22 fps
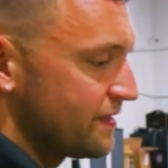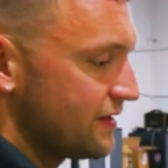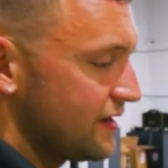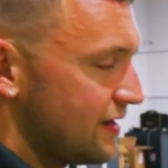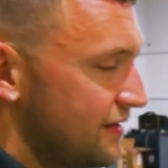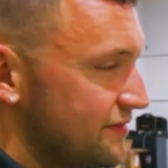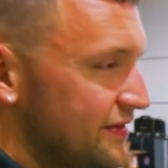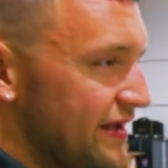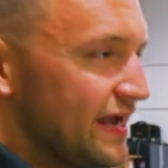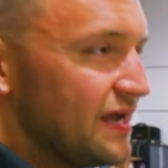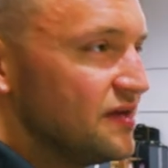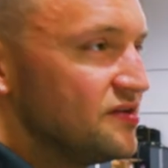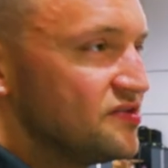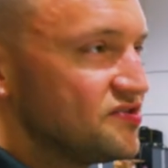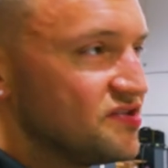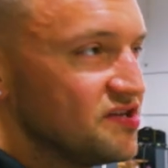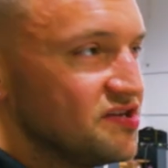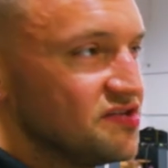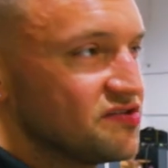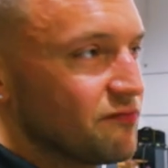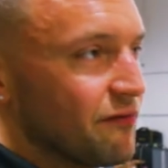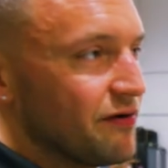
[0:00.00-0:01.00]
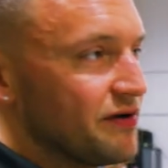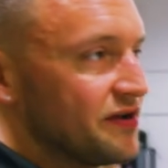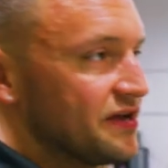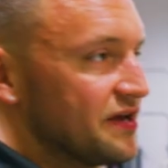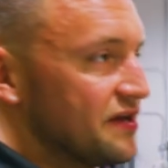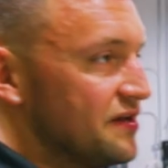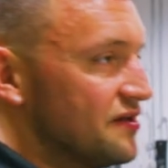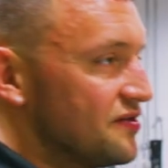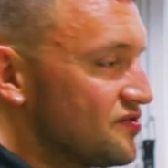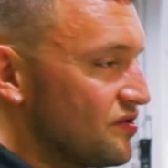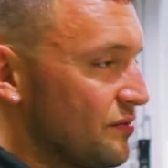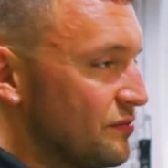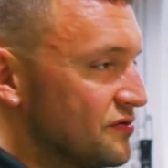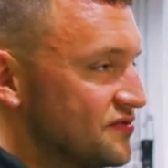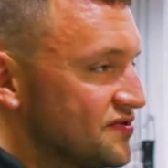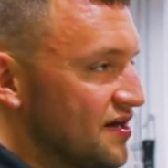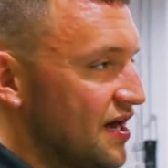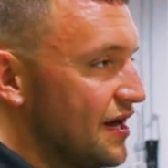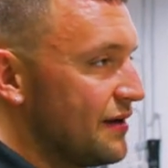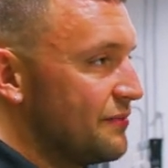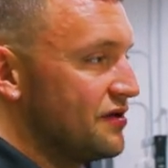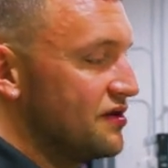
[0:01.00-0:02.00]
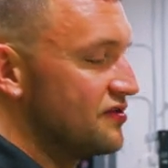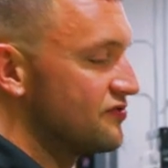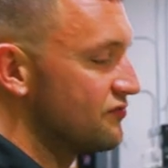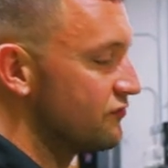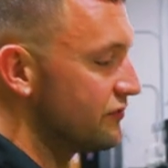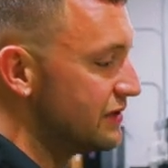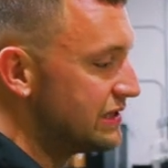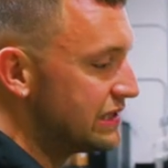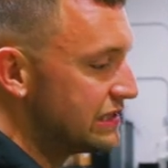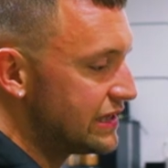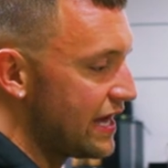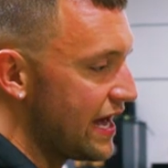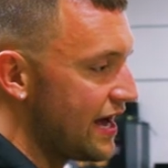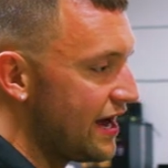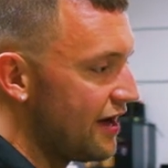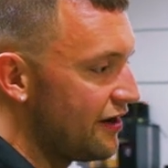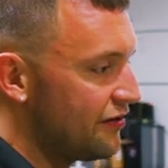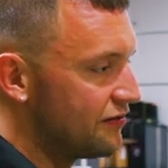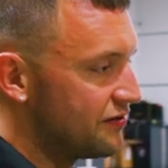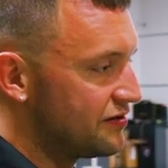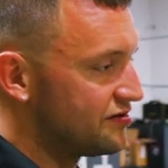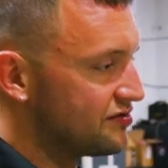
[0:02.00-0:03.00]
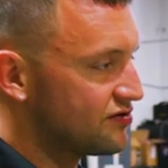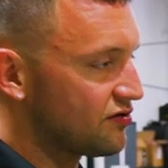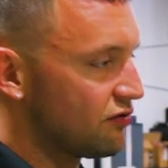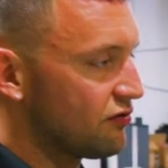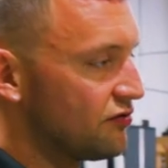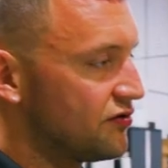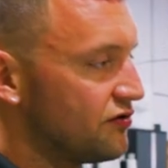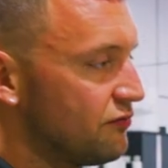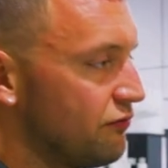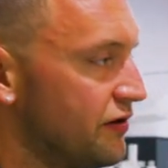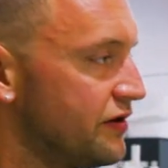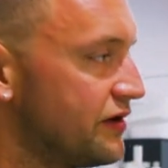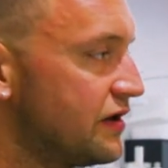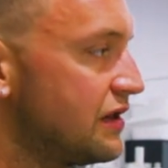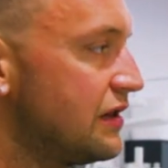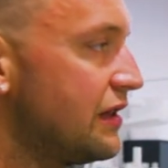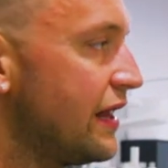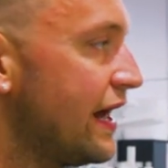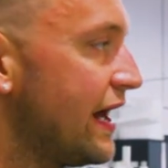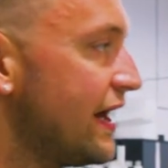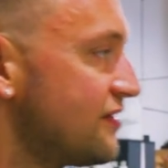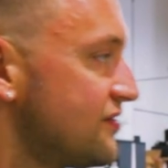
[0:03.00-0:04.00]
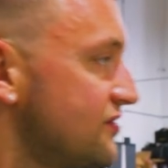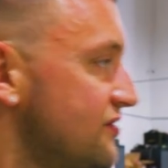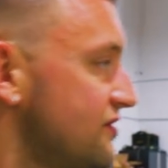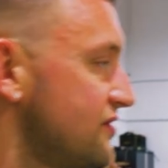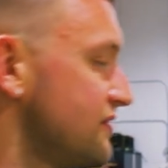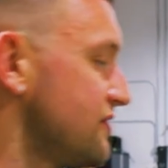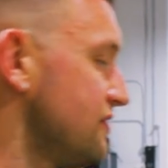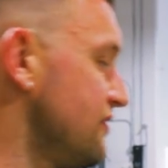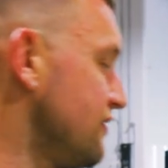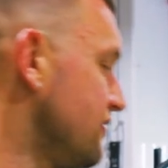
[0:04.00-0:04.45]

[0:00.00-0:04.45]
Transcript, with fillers: And the A C's running in the summertime and it's really loud and it's hard to run a class